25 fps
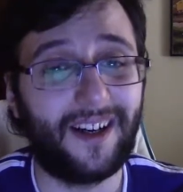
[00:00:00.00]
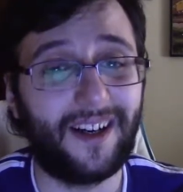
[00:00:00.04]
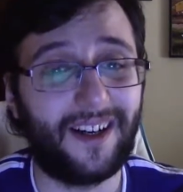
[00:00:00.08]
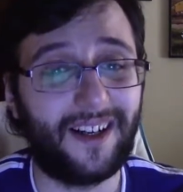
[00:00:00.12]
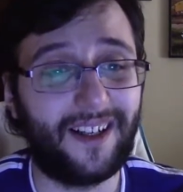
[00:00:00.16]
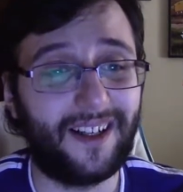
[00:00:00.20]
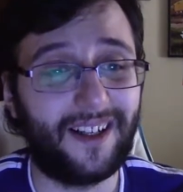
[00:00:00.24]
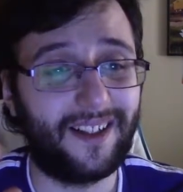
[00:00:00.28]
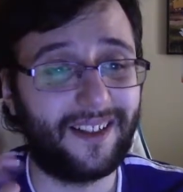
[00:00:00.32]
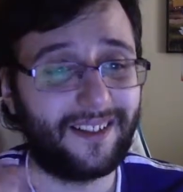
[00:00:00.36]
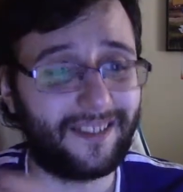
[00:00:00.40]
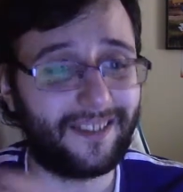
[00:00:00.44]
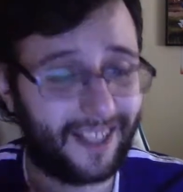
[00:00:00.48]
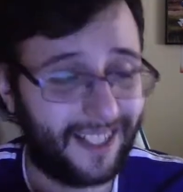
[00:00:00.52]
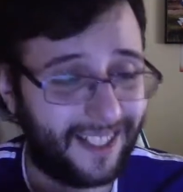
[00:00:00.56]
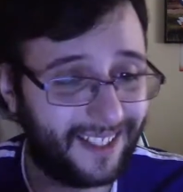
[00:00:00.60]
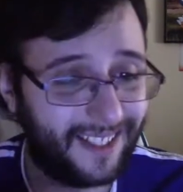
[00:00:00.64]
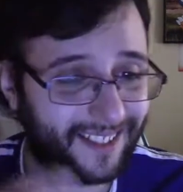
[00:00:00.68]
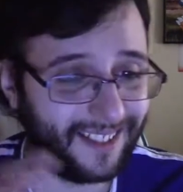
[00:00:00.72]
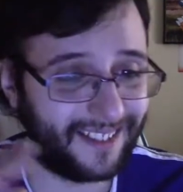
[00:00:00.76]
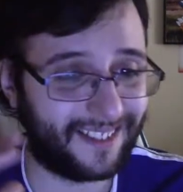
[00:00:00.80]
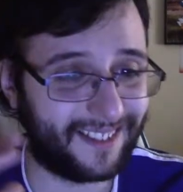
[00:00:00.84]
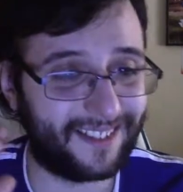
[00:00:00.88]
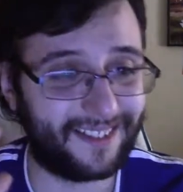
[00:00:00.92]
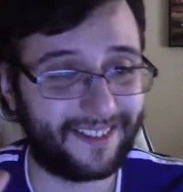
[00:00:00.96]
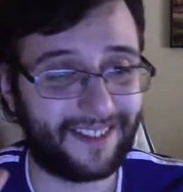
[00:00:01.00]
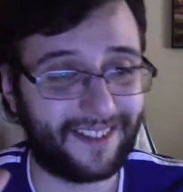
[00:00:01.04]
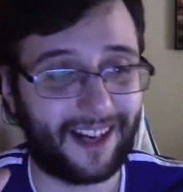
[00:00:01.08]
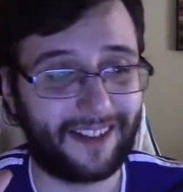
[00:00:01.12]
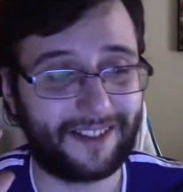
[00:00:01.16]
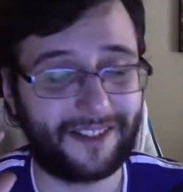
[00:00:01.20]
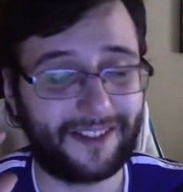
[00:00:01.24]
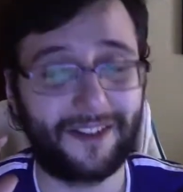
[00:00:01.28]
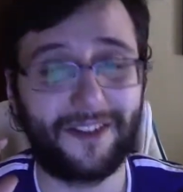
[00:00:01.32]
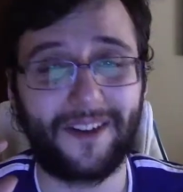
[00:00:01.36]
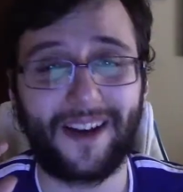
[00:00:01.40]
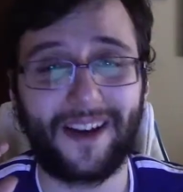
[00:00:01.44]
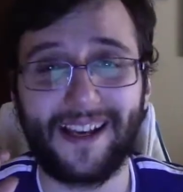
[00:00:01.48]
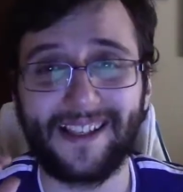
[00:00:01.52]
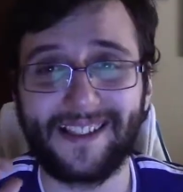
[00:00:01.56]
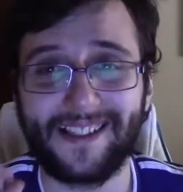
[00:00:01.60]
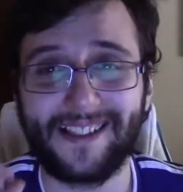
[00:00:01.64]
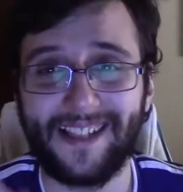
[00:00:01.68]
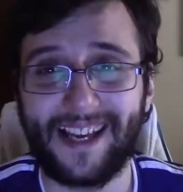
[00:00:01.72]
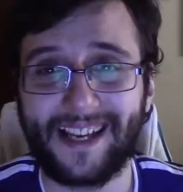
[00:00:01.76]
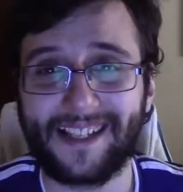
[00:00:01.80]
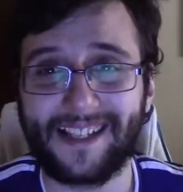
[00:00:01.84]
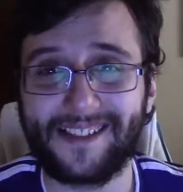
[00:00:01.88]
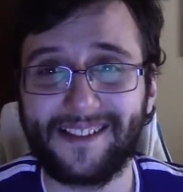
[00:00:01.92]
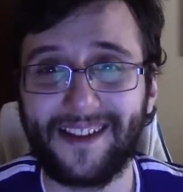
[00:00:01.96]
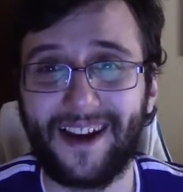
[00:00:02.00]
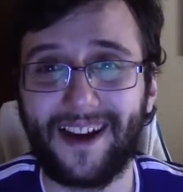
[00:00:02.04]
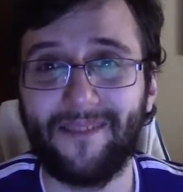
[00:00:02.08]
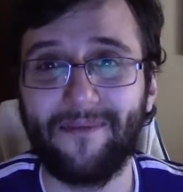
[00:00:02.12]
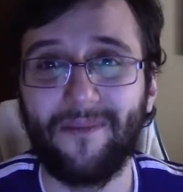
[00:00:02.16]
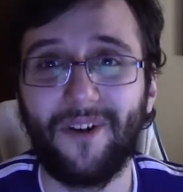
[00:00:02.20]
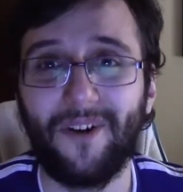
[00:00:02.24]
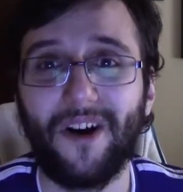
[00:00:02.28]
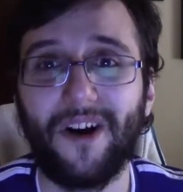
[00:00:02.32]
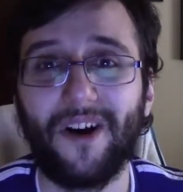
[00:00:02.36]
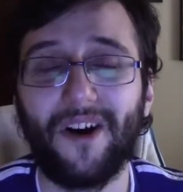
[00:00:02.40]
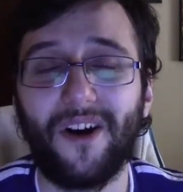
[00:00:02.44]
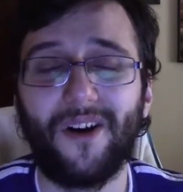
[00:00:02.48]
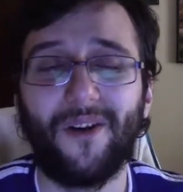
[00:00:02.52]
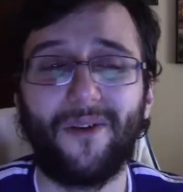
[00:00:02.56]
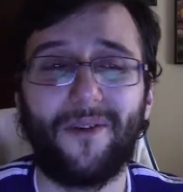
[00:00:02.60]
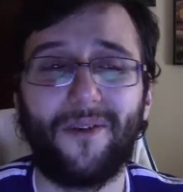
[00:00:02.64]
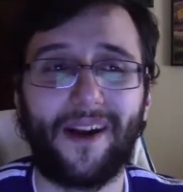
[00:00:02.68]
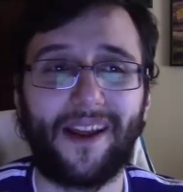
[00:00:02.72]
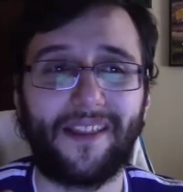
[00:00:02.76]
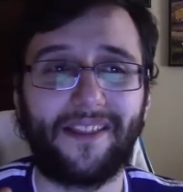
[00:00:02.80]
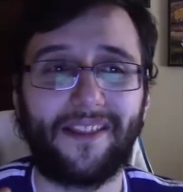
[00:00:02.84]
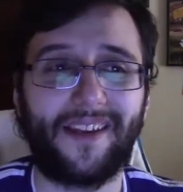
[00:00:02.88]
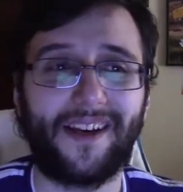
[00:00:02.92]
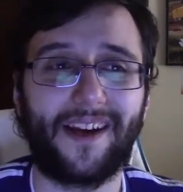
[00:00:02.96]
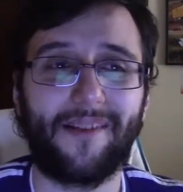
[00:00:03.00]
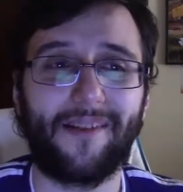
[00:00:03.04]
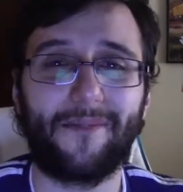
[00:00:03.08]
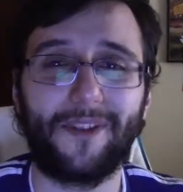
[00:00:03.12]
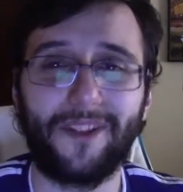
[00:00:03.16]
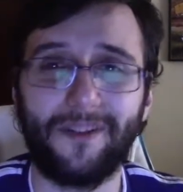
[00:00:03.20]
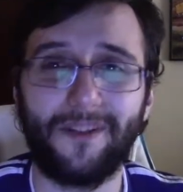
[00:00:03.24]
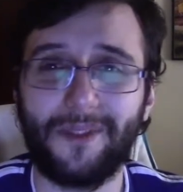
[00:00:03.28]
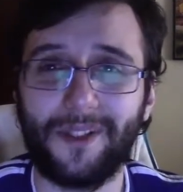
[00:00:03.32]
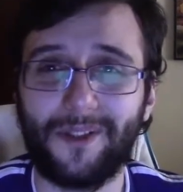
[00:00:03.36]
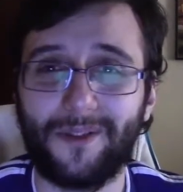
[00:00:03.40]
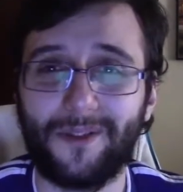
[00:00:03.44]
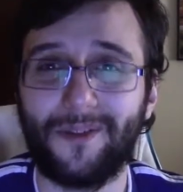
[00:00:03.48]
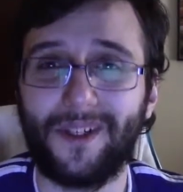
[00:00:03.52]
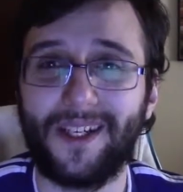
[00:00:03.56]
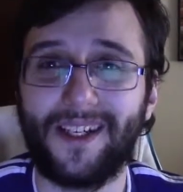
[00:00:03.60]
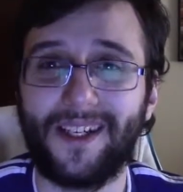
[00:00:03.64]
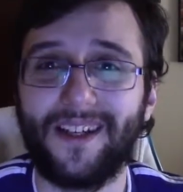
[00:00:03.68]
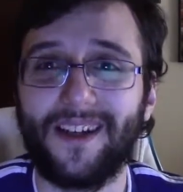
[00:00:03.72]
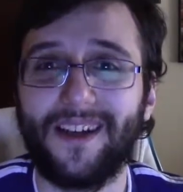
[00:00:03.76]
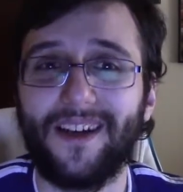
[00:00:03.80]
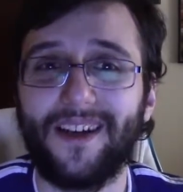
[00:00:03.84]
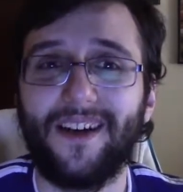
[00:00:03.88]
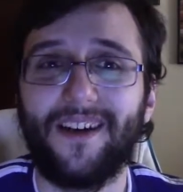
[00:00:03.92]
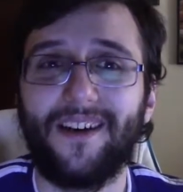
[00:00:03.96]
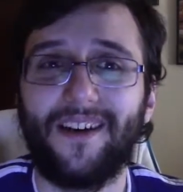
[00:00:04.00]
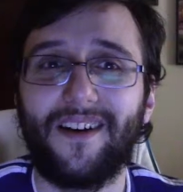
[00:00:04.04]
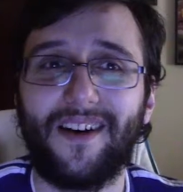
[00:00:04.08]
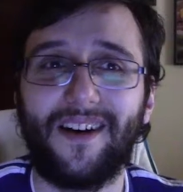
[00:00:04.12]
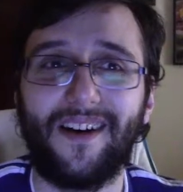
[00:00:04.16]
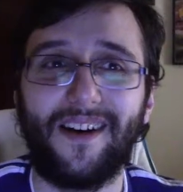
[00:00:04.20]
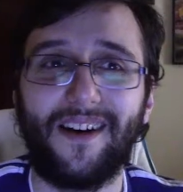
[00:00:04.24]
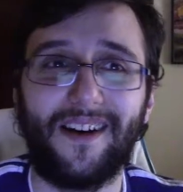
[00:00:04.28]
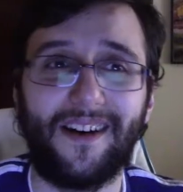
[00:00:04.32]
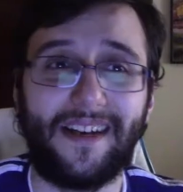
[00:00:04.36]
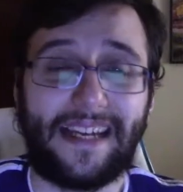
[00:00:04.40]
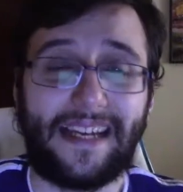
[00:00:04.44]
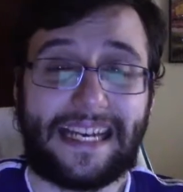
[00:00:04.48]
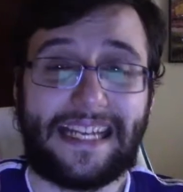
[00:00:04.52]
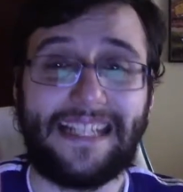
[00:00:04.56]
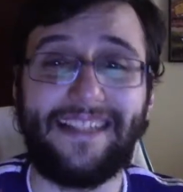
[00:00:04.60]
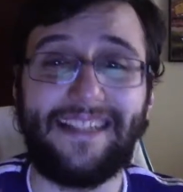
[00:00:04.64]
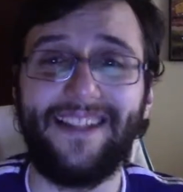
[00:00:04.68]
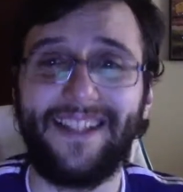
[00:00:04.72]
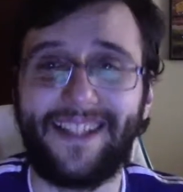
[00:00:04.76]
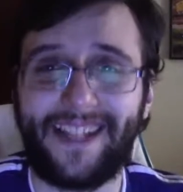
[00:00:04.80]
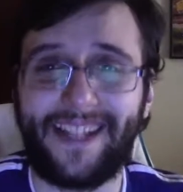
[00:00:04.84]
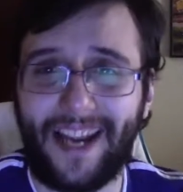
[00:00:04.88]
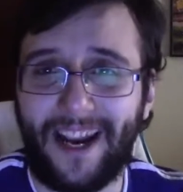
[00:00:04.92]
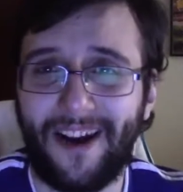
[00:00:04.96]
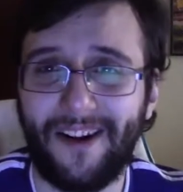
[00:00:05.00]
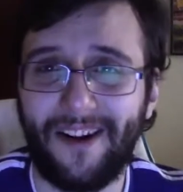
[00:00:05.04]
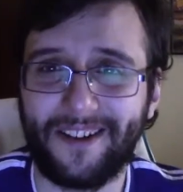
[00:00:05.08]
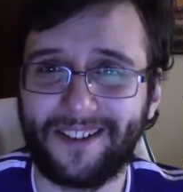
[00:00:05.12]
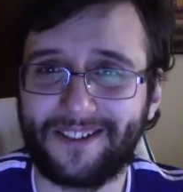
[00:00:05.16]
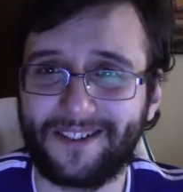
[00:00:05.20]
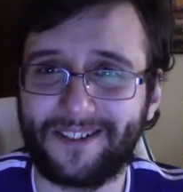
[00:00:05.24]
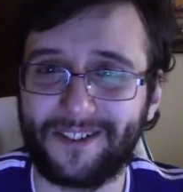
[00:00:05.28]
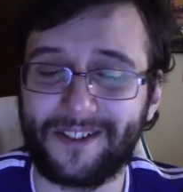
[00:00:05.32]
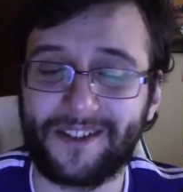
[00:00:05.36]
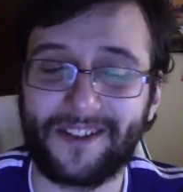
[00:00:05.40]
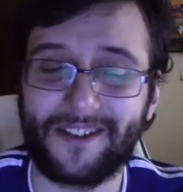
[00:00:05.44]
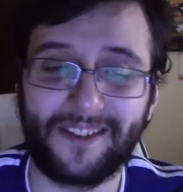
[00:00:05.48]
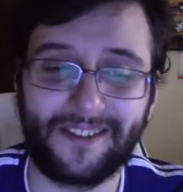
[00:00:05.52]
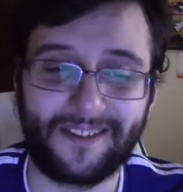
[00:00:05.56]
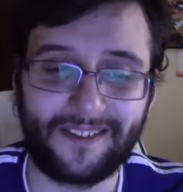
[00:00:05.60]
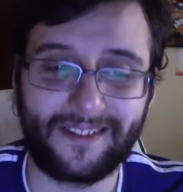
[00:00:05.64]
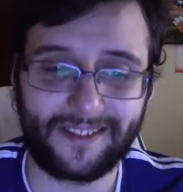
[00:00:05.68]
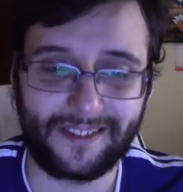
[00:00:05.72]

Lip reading: I'll see you guys next time when I think I'm gonna be doing indie characters.